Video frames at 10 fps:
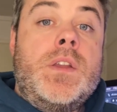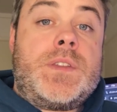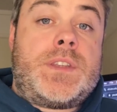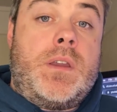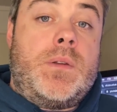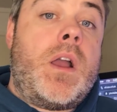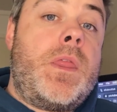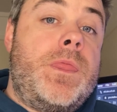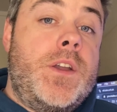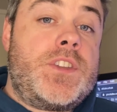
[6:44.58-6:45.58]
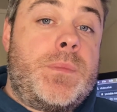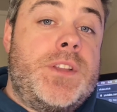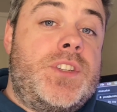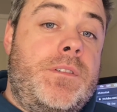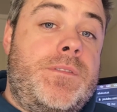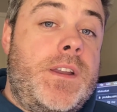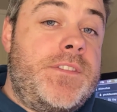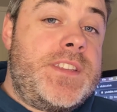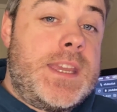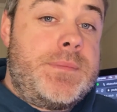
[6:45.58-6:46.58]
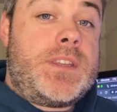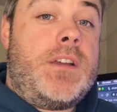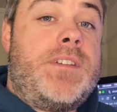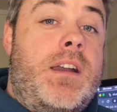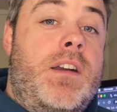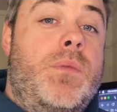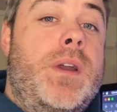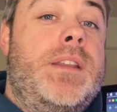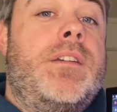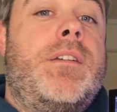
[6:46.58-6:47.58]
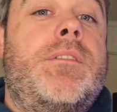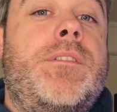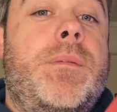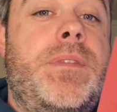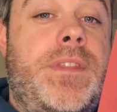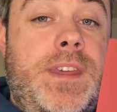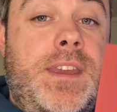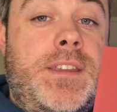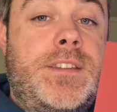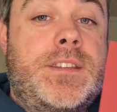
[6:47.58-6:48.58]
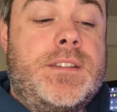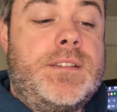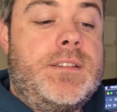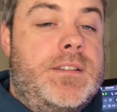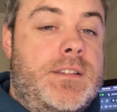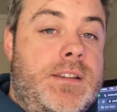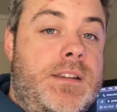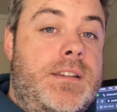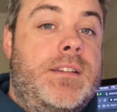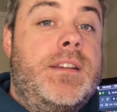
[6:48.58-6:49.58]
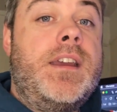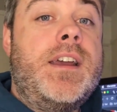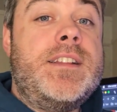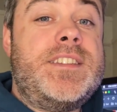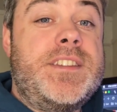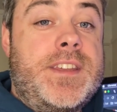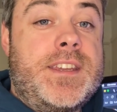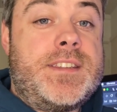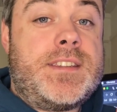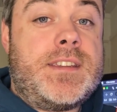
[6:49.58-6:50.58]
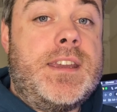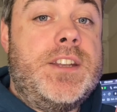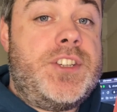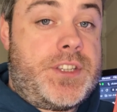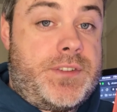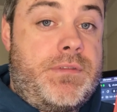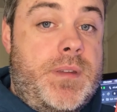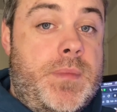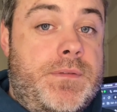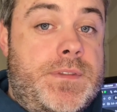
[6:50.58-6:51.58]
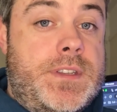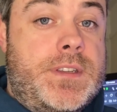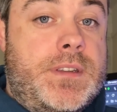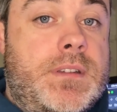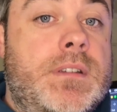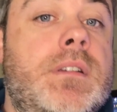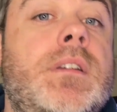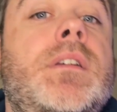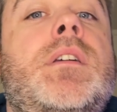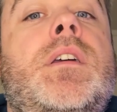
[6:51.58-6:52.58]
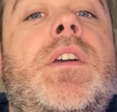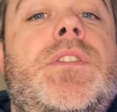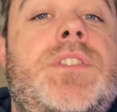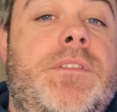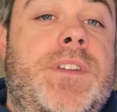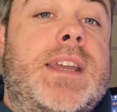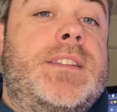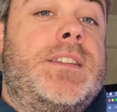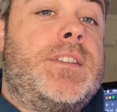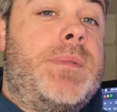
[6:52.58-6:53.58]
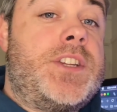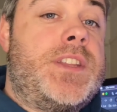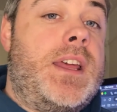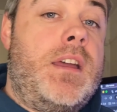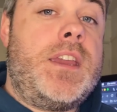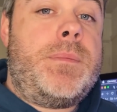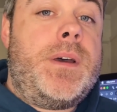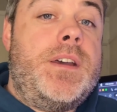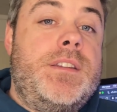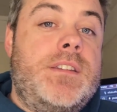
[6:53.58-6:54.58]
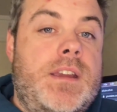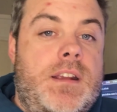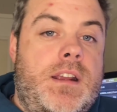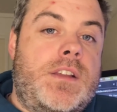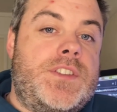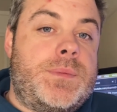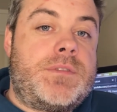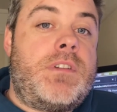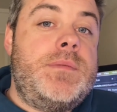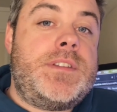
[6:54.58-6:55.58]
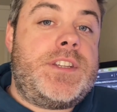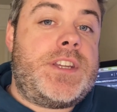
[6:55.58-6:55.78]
So, those are my top 5 tips of how I went from this to this in just 3 months. Don't forget to smash that like button, subscribe to the